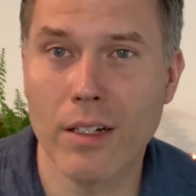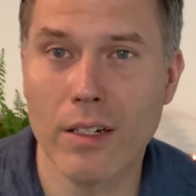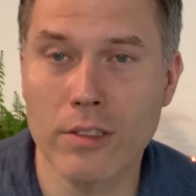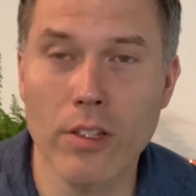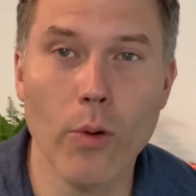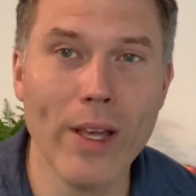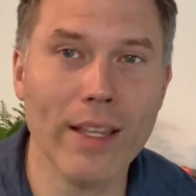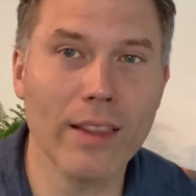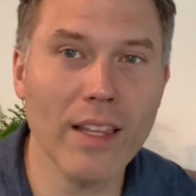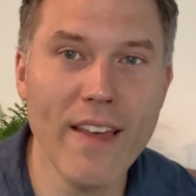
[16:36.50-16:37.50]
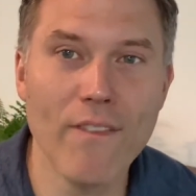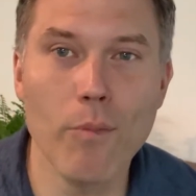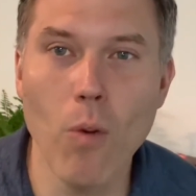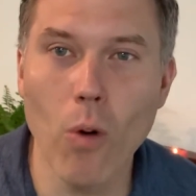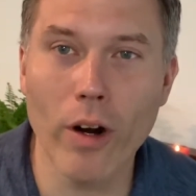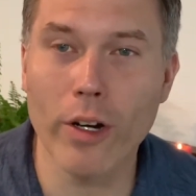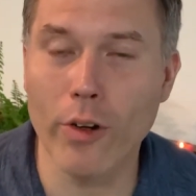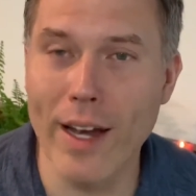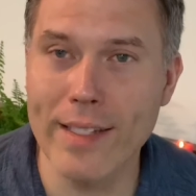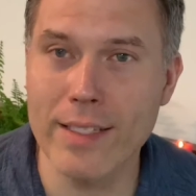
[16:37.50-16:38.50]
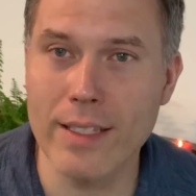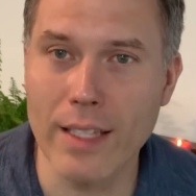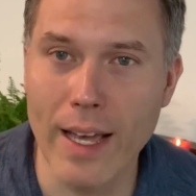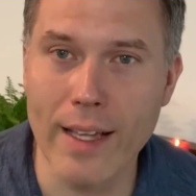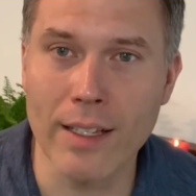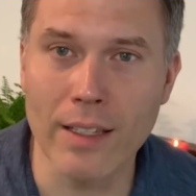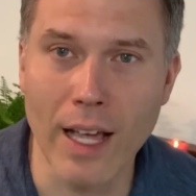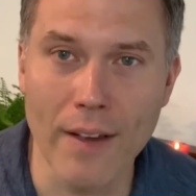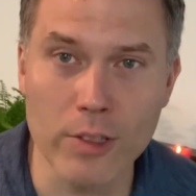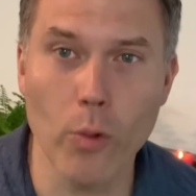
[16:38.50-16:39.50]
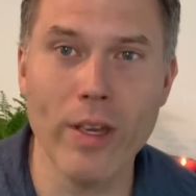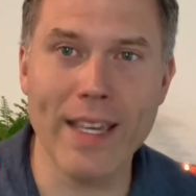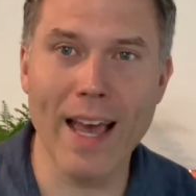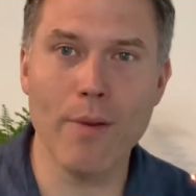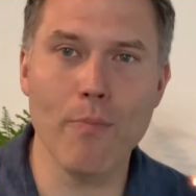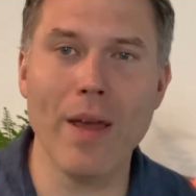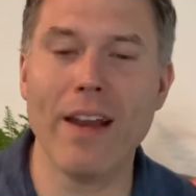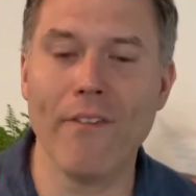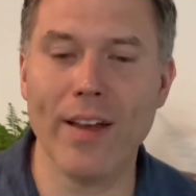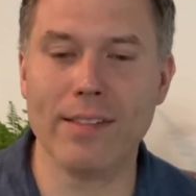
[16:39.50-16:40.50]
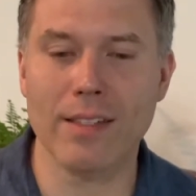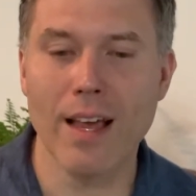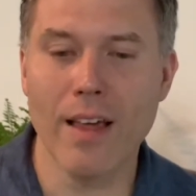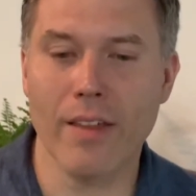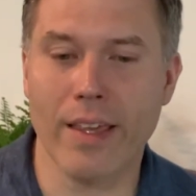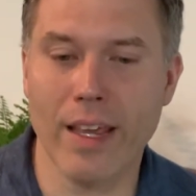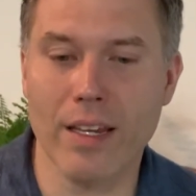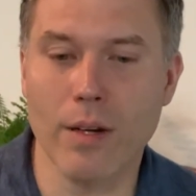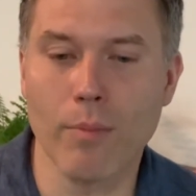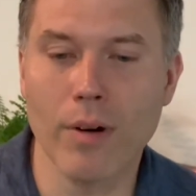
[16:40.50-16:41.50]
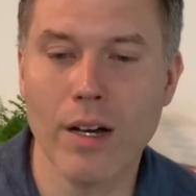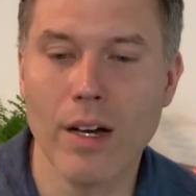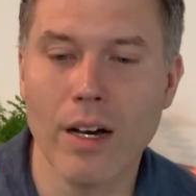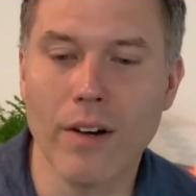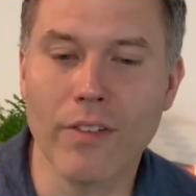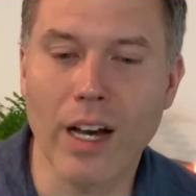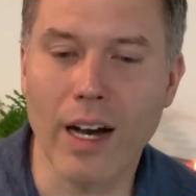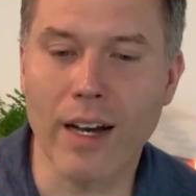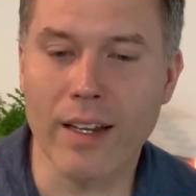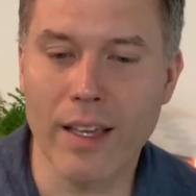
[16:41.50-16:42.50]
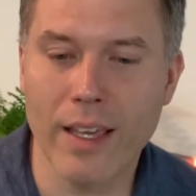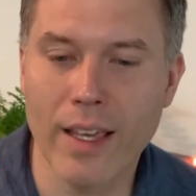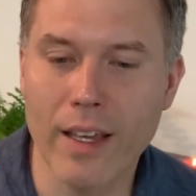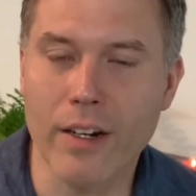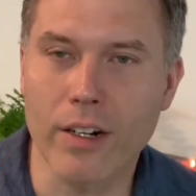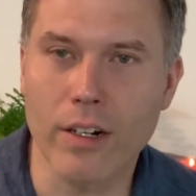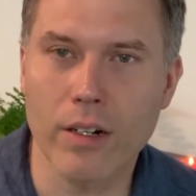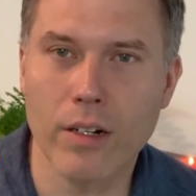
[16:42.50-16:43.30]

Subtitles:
so that we can live more Christ-like lives, so we can manifest the kingdom of God here.